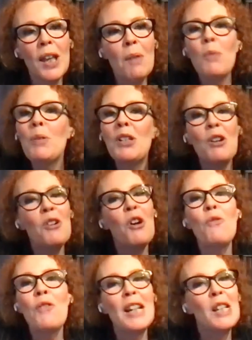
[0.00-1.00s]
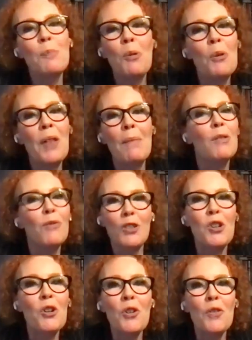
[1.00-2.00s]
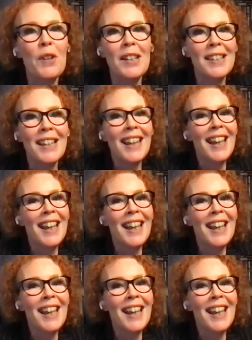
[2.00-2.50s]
But we don't often explore that with photographers.